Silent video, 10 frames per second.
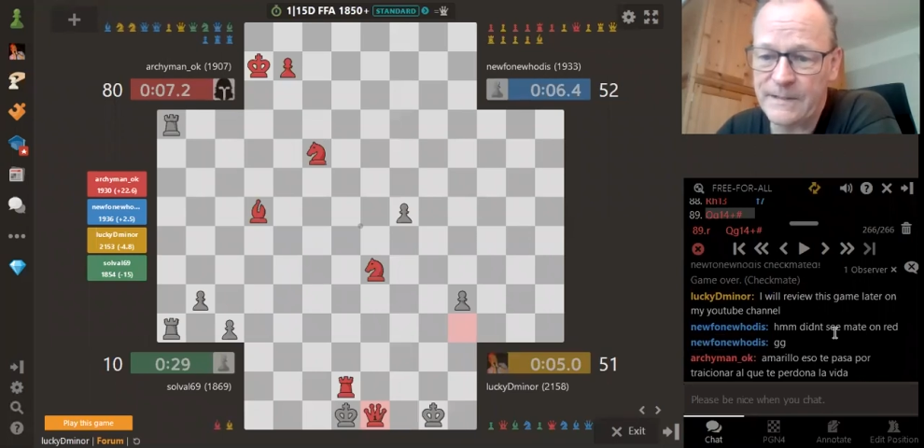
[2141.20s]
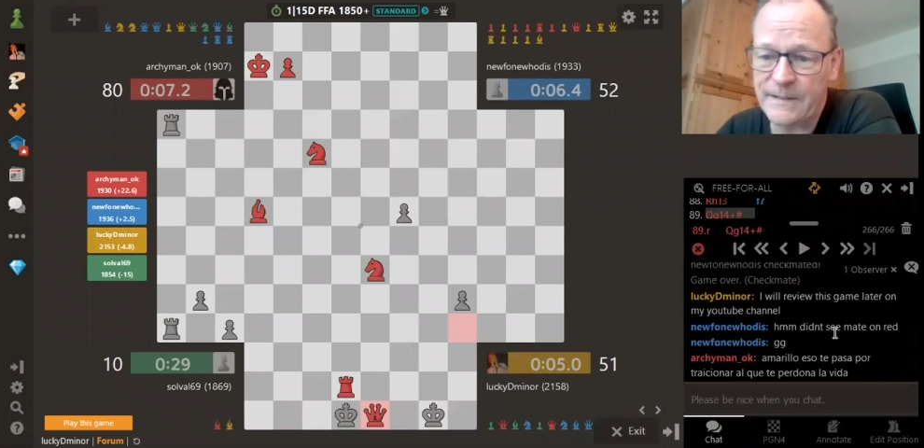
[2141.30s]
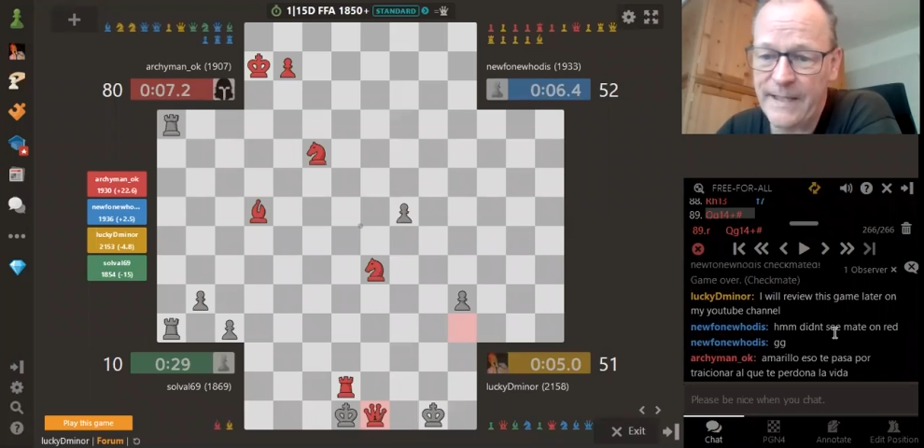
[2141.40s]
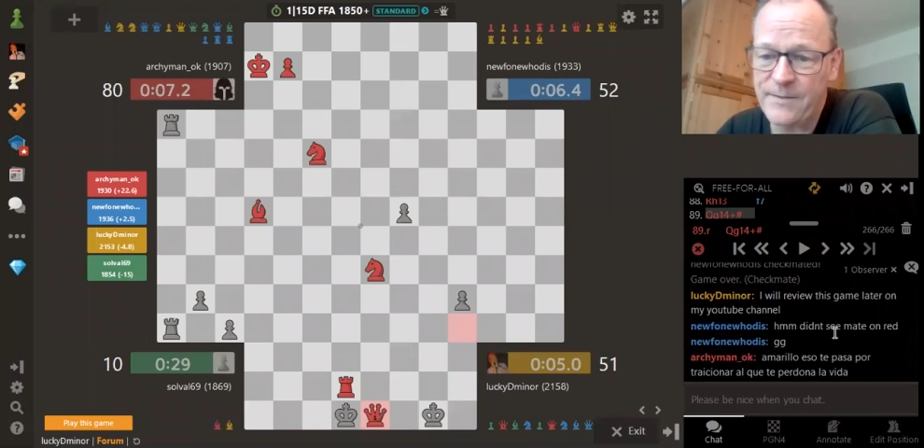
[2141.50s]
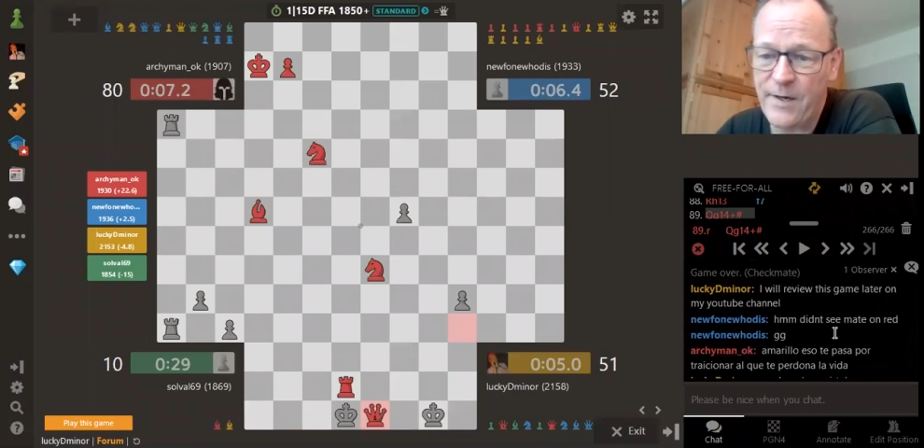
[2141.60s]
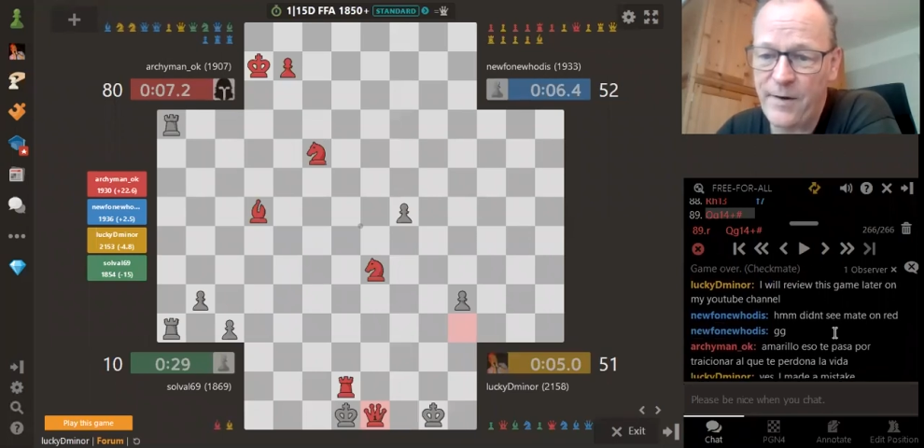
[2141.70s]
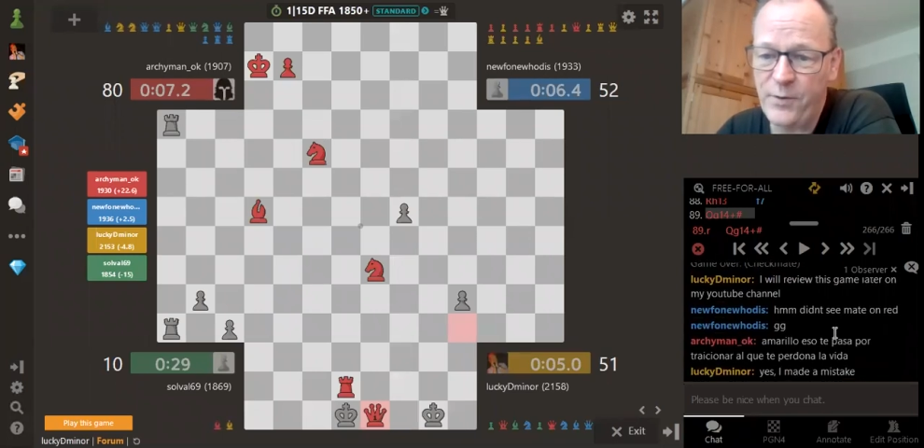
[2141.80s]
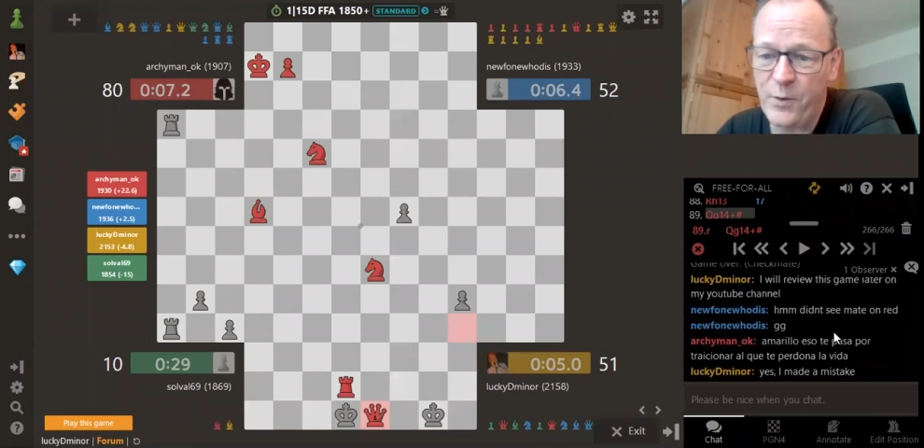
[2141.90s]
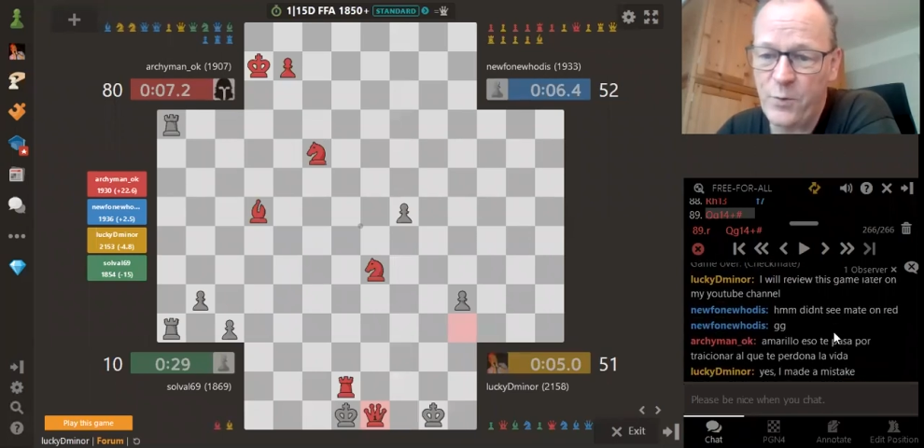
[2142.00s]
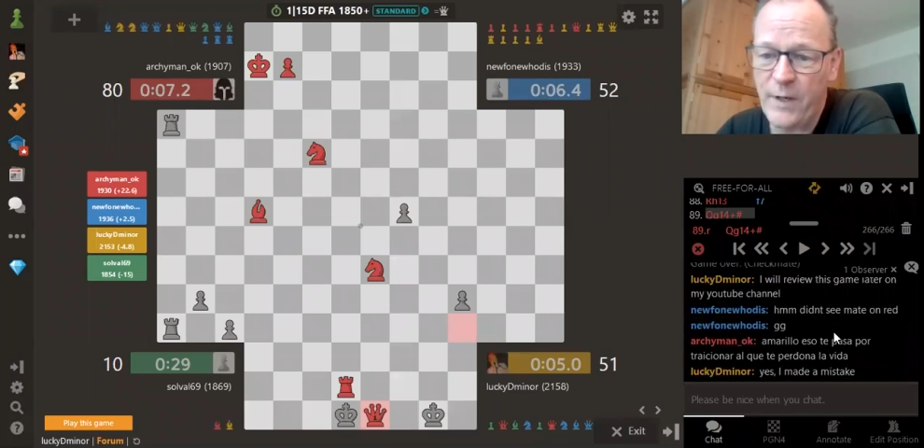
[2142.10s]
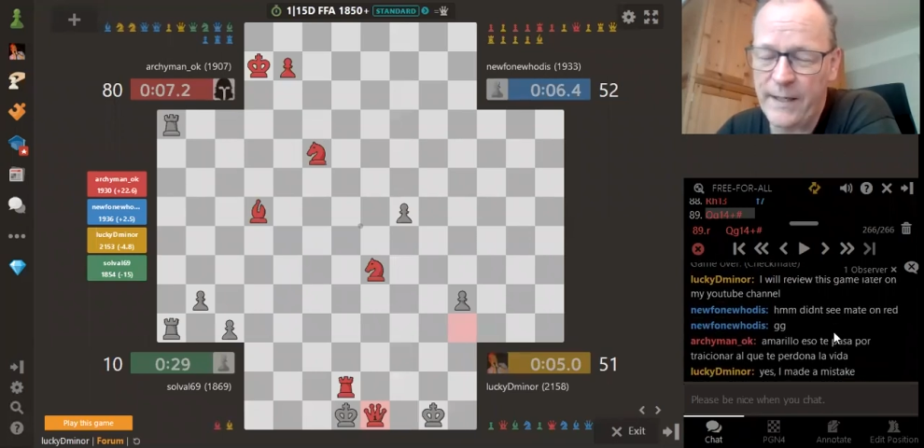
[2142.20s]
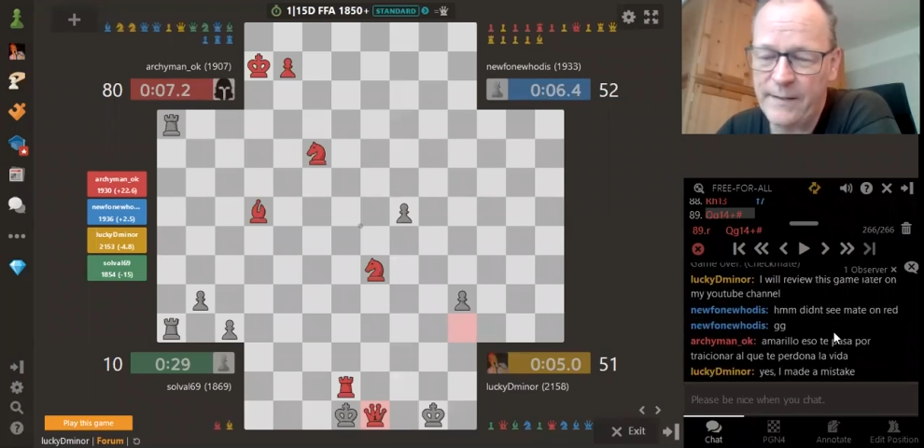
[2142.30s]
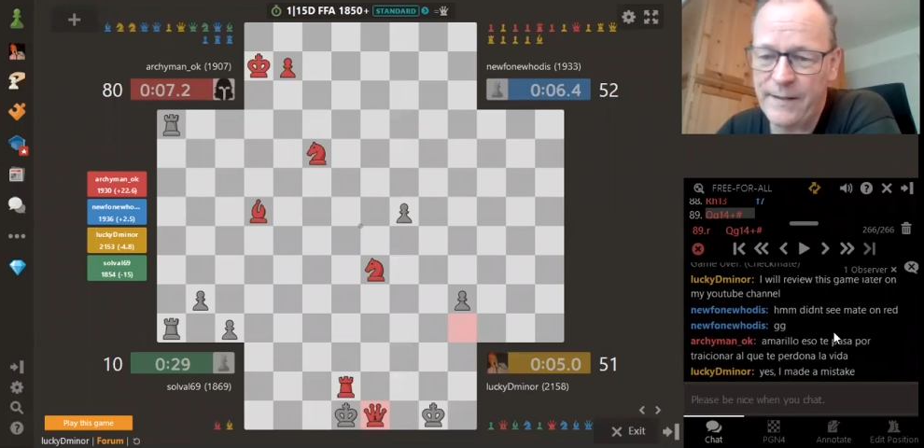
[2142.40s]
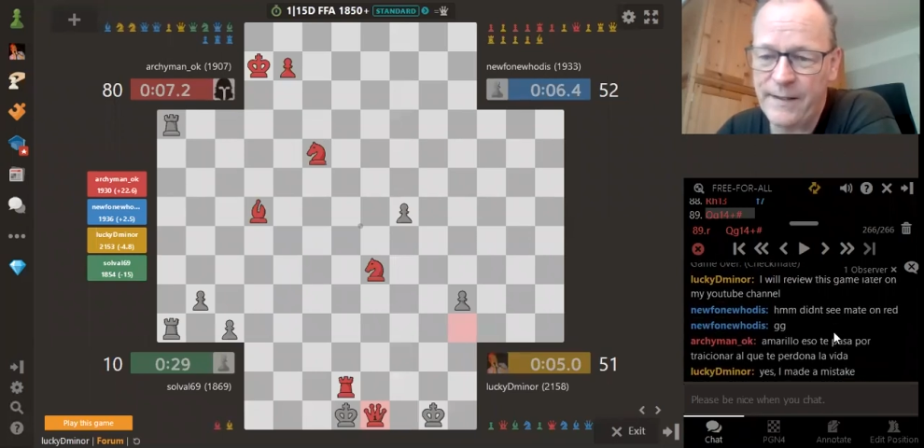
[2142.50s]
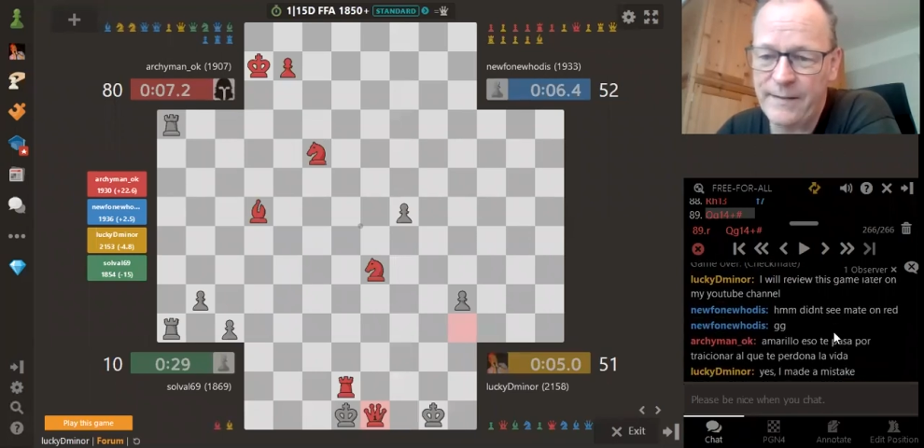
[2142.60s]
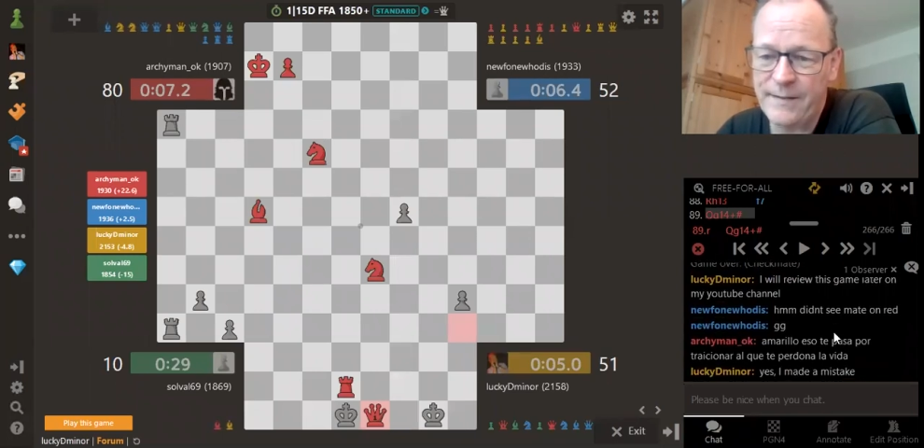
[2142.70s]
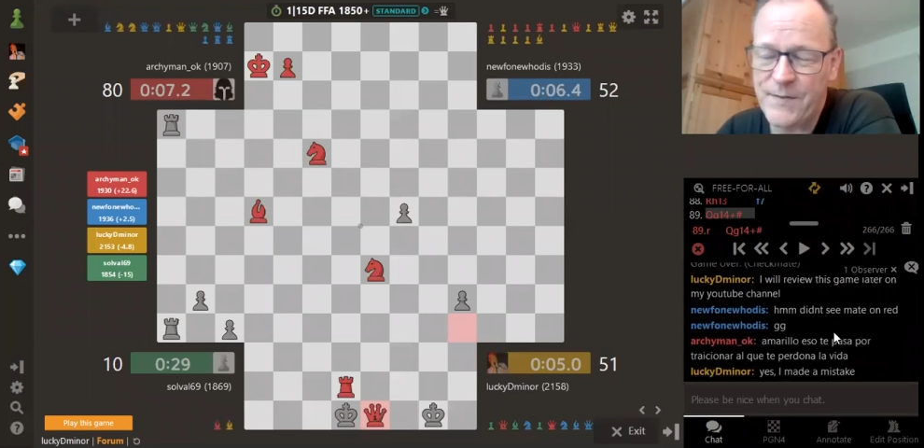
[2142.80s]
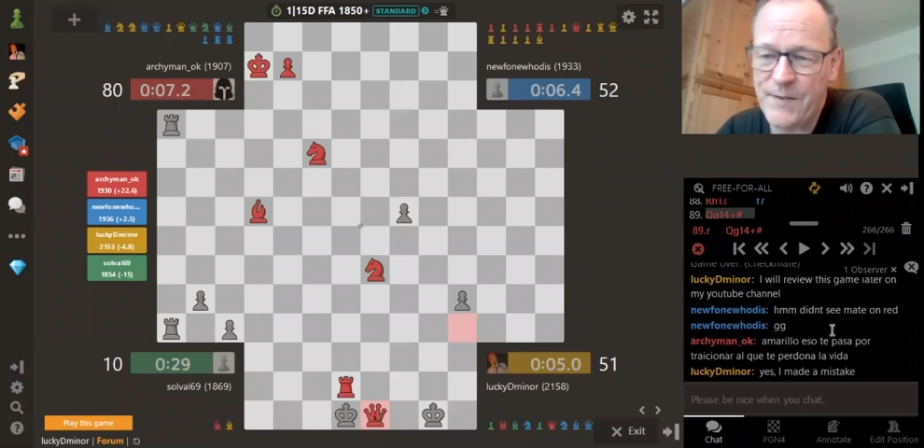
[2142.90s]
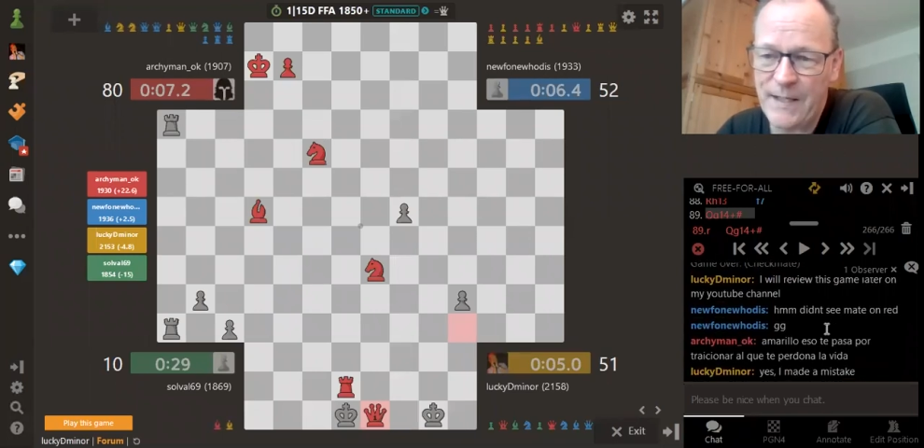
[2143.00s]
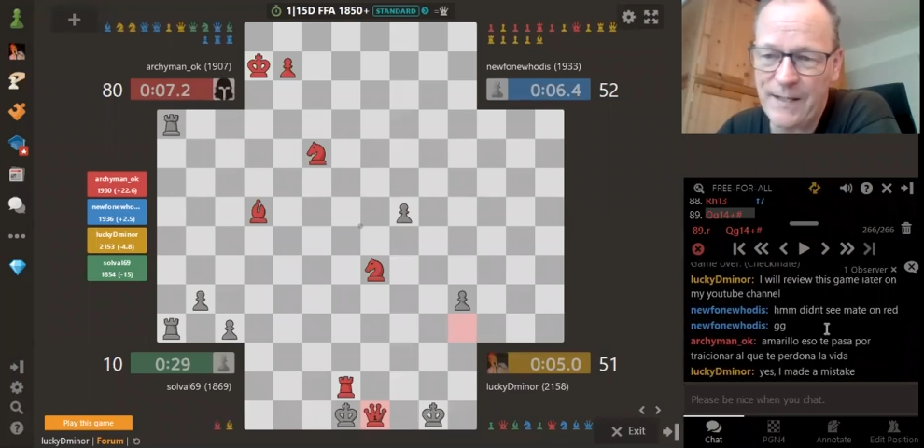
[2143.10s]
let's review and
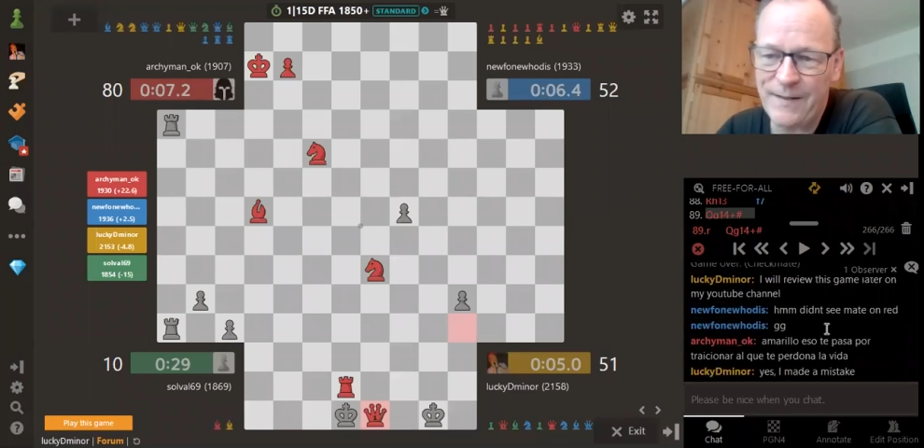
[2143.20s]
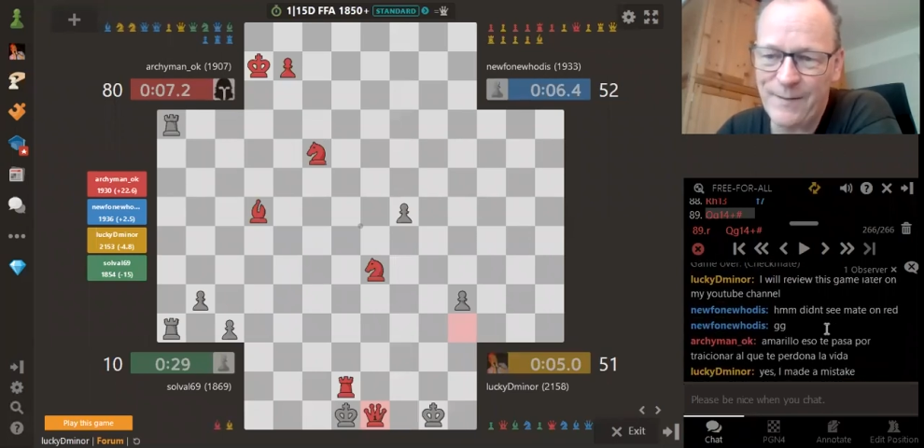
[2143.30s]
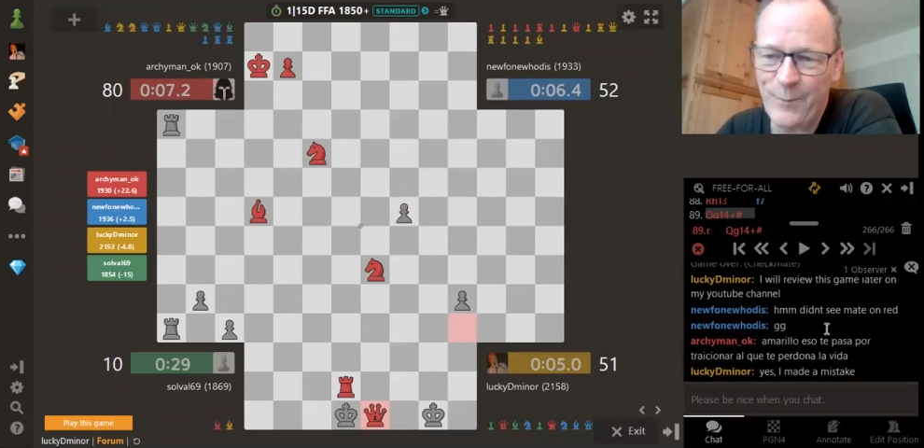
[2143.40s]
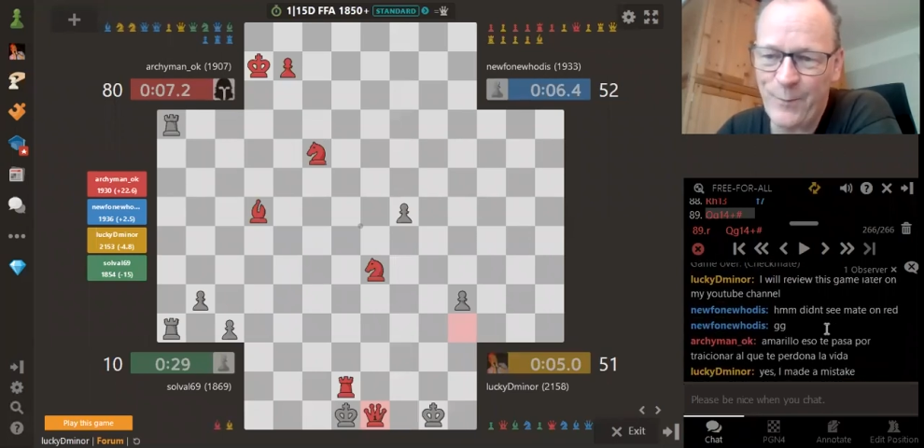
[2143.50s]
let's see